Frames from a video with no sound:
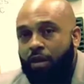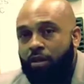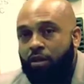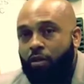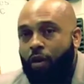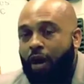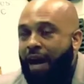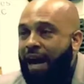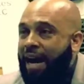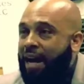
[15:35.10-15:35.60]

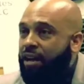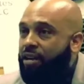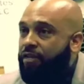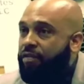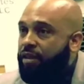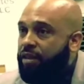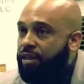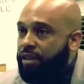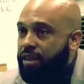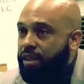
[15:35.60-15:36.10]
So out of
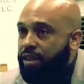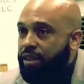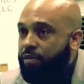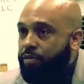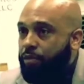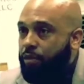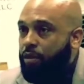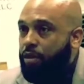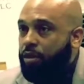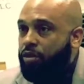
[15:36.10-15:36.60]
the 6
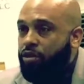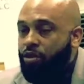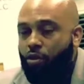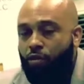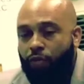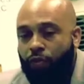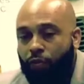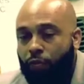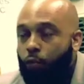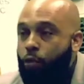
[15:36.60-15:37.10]
books,
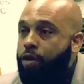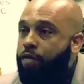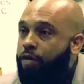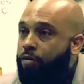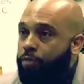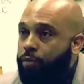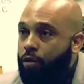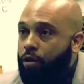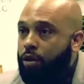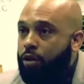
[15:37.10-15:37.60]
3 of the
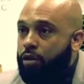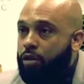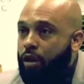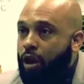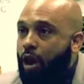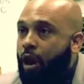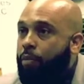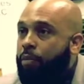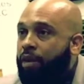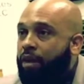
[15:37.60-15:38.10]
books
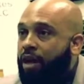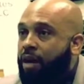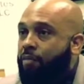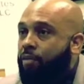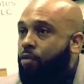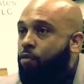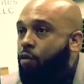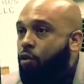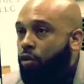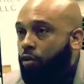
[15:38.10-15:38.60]
are
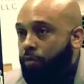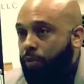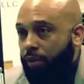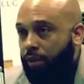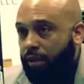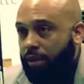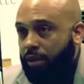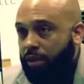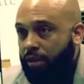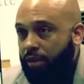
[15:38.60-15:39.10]
becoming
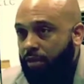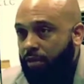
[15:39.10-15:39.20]
workbooks.